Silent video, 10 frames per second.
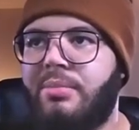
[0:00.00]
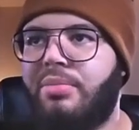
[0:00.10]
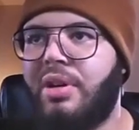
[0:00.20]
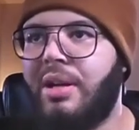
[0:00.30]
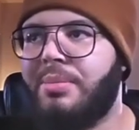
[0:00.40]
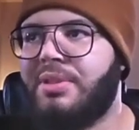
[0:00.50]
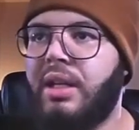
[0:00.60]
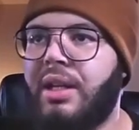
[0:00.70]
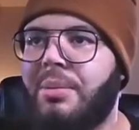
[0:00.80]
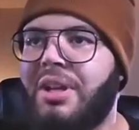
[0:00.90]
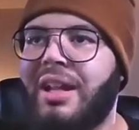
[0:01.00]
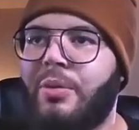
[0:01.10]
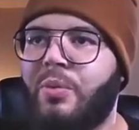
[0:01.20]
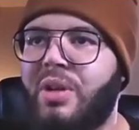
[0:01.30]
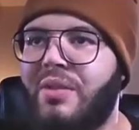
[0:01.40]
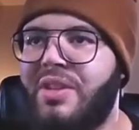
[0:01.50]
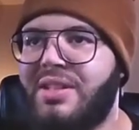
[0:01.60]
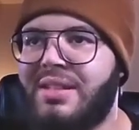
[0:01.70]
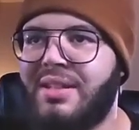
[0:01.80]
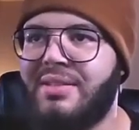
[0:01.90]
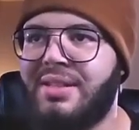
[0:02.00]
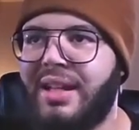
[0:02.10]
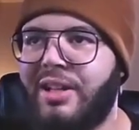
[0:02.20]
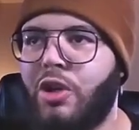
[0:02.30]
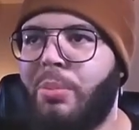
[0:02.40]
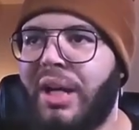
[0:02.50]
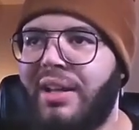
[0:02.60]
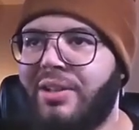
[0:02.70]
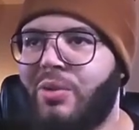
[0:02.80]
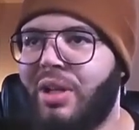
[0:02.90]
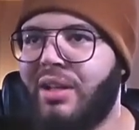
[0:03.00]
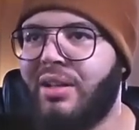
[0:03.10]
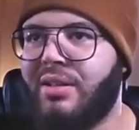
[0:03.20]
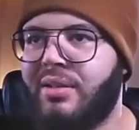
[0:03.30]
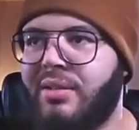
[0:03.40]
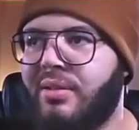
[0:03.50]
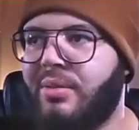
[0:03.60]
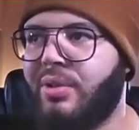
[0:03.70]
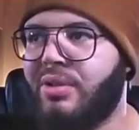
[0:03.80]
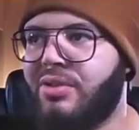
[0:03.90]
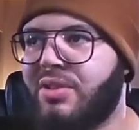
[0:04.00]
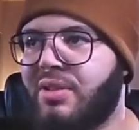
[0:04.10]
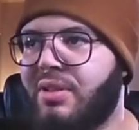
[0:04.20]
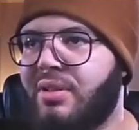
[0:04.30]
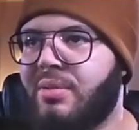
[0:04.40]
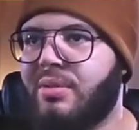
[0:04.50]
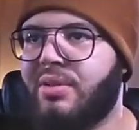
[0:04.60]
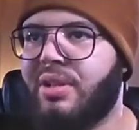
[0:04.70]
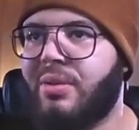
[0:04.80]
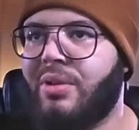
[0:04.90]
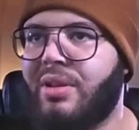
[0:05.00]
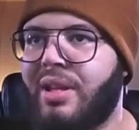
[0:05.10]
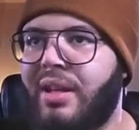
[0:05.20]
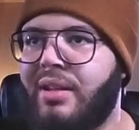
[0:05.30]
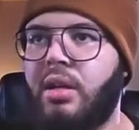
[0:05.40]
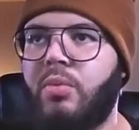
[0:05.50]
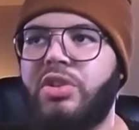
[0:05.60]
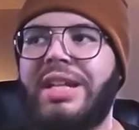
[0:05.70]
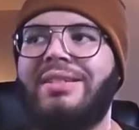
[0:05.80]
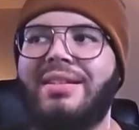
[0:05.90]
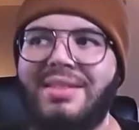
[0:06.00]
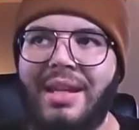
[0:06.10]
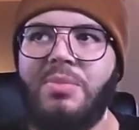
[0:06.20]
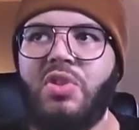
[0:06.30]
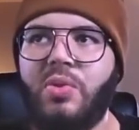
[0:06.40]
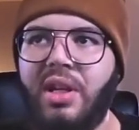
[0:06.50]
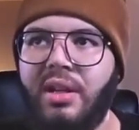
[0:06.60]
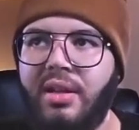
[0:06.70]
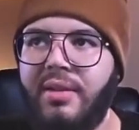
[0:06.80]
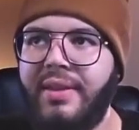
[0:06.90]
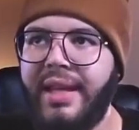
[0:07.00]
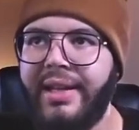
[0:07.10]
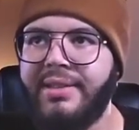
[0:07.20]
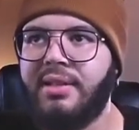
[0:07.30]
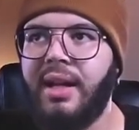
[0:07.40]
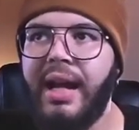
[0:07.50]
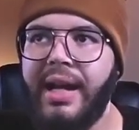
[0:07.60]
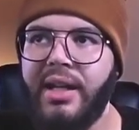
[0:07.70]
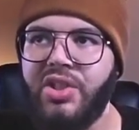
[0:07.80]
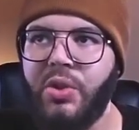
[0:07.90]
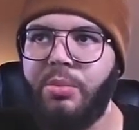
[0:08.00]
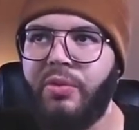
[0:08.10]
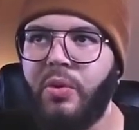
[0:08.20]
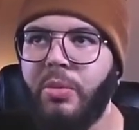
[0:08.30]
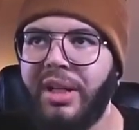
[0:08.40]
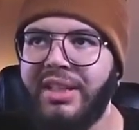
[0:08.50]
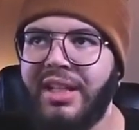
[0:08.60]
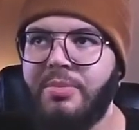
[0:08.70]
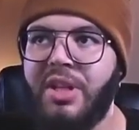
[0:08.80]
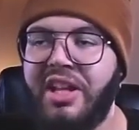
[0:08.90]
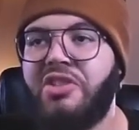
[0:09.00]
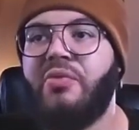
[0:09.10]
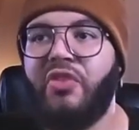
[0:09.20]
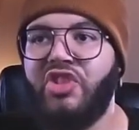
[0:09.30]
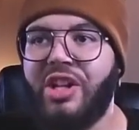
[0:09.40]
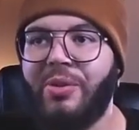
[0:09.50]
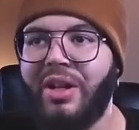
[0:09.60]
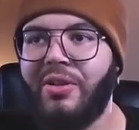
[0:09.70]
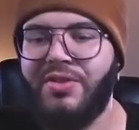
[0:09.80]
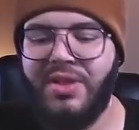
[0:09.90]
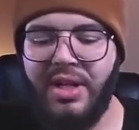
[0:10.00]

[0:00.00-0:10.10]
prompt. And I'm going to get rid of these things that Copilot created. We're just going to get rid of that. We'll take that same string that I showed before about the explanation for generators,